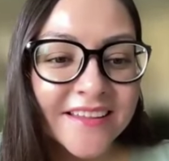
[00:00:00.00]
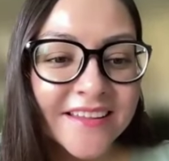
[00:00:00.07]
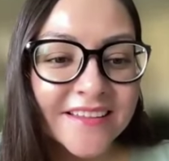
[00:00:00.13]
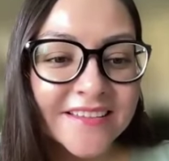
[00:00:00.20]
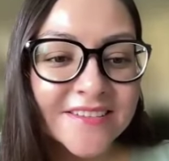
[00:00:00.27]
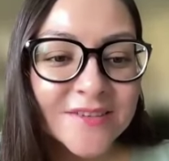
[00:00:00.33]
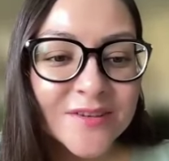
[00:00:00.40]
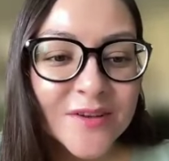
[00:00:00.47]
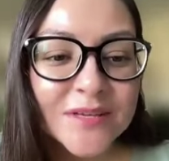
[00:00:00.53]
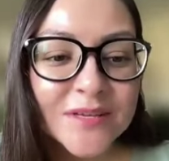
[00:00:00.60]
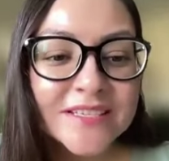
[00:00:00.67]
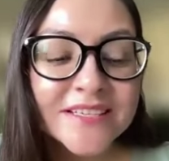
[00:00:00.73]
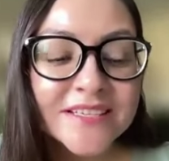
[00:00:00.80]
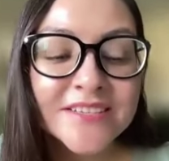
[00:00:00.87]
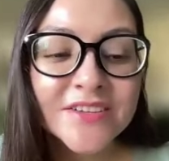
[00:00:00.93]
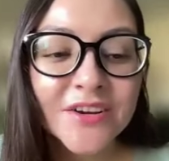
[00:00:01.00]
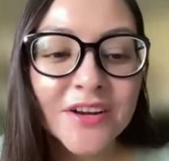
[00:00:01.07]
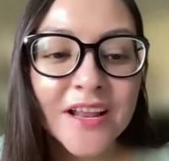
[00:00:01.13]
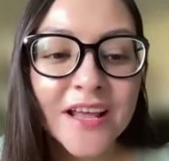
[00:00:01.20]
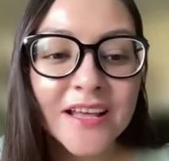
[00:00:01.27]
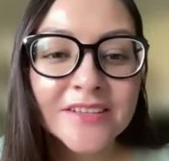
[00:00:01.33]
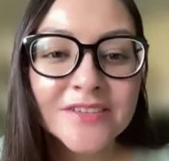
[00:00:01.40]
It's so much easier
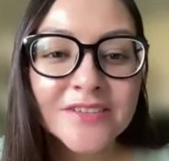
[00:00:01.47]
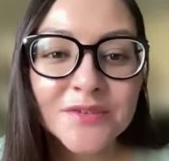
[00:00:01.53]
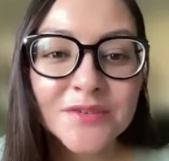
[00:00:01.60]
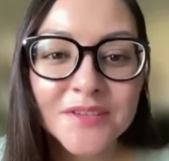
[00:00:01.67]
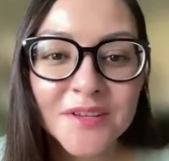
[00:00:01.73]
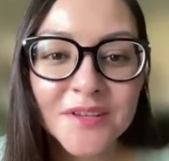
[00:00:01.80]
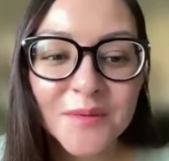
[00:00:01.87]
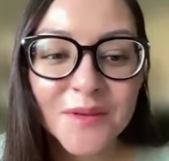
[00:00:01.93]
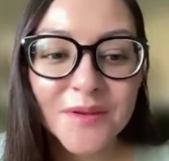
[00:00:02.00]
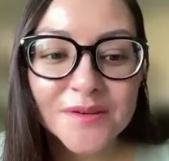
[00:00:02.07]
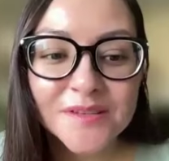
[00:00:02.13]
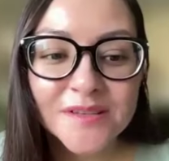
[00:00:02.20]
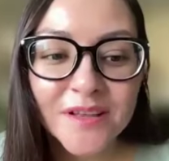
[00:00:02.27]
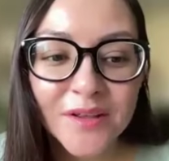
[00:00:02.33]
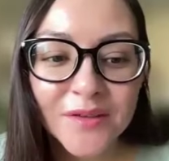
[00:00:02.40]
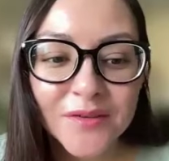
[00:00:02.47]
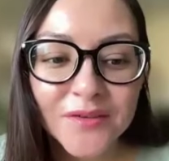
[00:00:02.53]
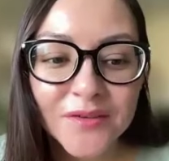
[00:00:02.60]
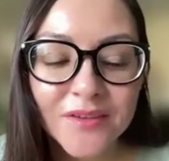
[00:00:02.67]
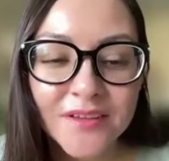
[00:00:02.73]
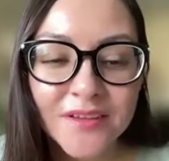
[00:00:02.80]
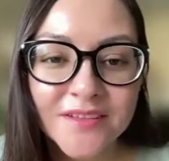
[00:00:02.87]
not to sit with
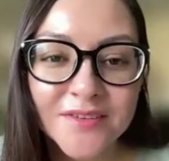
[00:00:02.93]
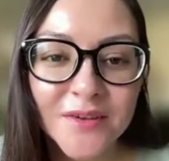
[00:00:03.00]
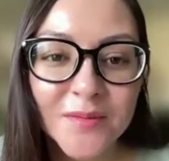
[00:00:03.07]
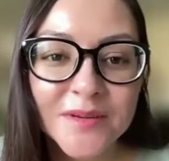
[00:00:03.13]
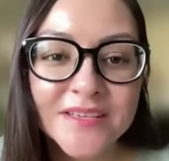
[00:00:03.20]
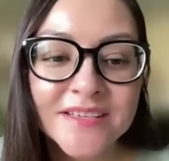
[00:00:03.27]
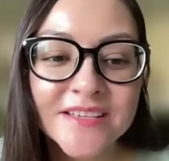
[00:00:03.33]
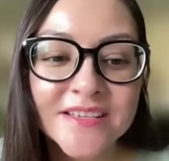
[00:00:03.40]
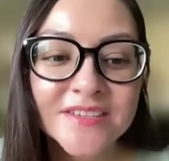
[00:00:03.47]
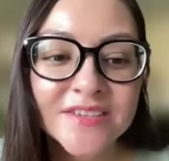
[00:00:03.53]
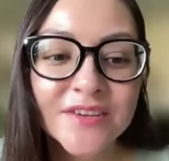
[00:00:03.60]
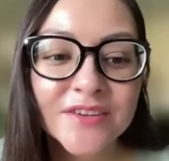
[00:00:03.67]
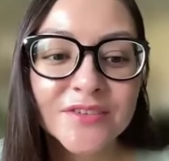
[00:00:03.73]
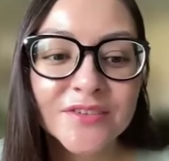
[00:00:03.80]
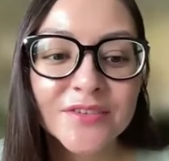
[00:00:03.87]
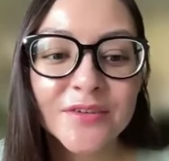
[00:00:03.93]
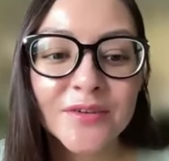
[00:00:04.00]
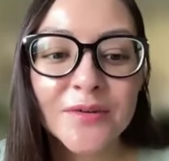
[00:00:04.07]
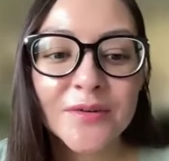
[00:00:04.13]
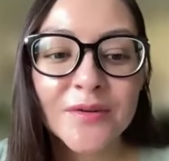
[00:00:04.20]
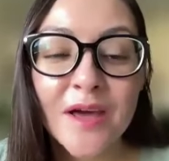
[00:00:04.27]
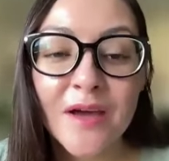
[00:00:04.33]
ourselves. It's so much easier
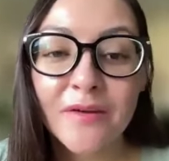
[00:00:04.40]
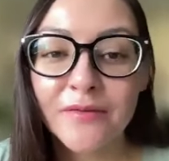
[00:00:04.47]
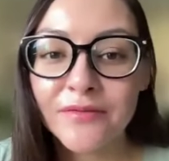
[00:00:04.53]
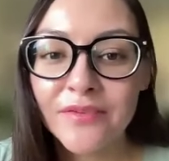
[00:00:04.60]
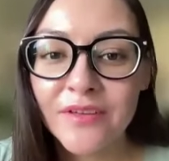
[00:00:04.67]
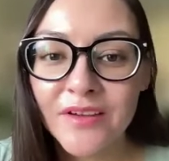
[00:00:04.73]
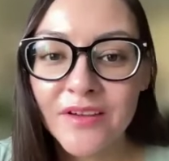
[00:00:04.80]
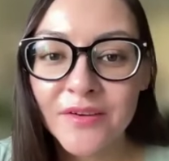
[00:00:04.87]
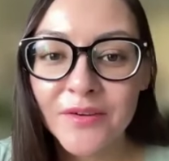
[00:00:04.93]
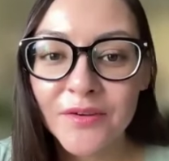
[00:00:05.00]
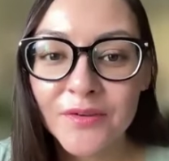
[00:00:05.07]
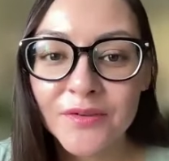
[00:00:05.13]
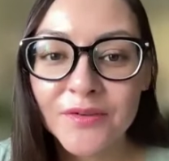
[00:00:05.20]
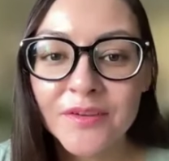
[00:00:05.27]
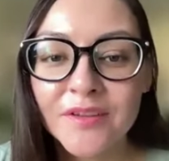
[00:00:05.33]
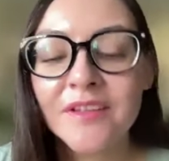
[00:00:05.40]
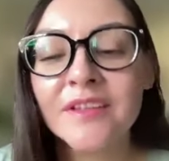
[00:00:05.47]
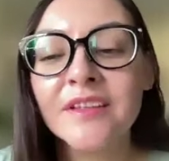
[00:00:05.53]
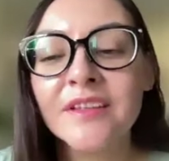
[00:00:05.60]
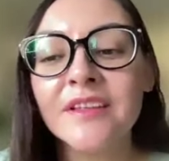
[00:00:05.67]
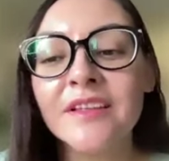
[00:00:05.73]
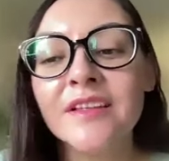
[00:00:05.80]
to not feel,
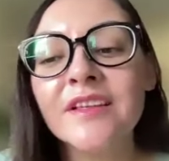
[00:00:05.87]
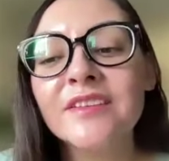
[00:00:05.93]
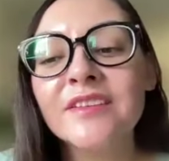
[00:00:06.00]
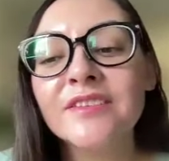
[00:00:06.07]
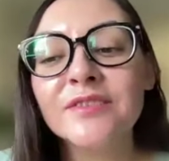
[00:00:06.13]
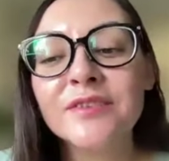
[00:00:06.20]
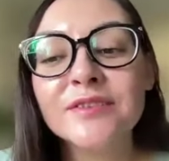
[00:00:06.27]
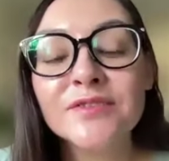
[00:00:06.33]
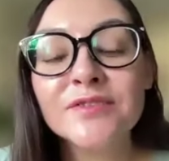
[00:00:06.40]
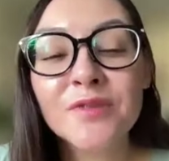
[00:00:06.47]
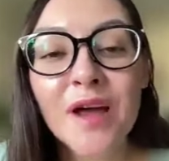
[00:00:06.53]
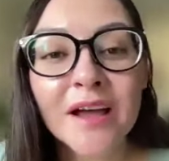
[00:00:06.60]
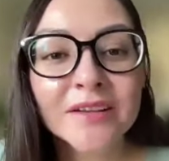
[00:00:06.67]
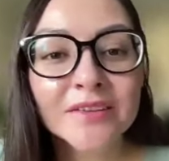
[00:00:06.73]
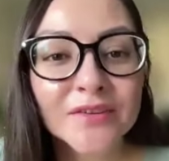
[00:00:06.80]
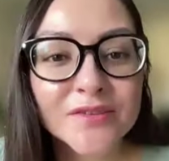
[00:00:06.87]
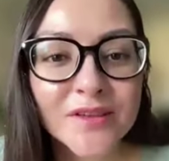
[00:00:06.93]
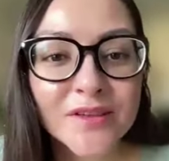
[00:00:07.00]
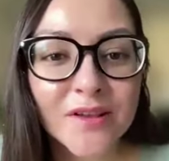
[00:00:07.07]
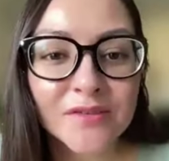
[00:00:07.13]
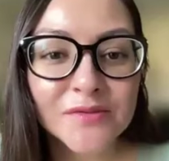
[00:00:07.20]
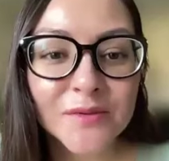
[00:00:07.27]
to distract
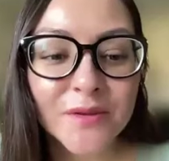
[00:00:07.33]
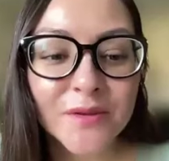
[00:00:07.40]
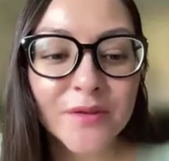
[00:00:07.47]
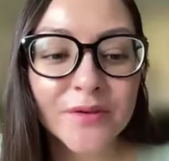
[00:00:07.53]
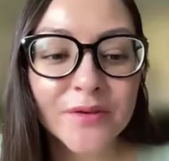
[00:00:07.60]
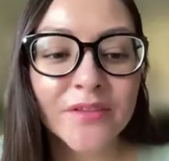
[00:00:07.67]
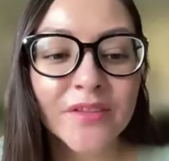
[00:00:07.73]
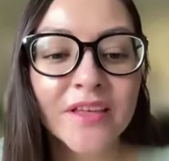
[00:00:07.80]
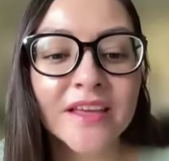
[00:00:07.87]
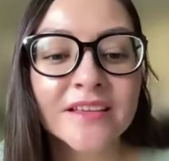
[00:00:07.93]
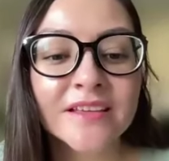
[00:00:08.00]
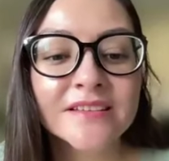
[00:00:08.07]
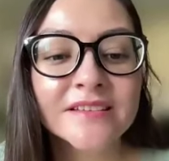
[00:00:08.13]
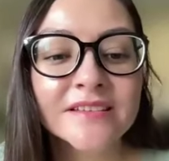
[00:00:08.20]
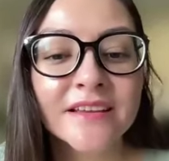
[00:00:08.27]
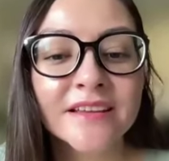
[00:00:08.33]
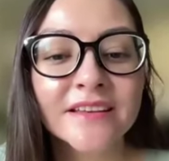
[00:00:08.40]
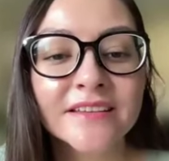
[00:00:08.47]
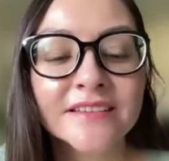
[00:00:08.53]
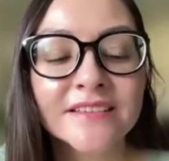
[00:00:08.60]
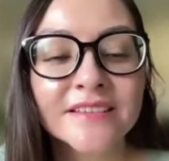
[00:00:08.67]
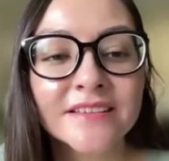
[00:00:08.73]
ourselves with other things.
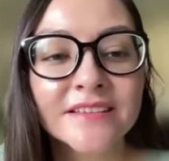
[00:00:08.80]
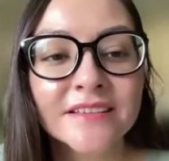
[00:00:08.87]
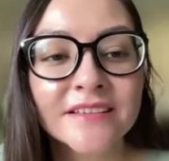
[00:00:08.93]
And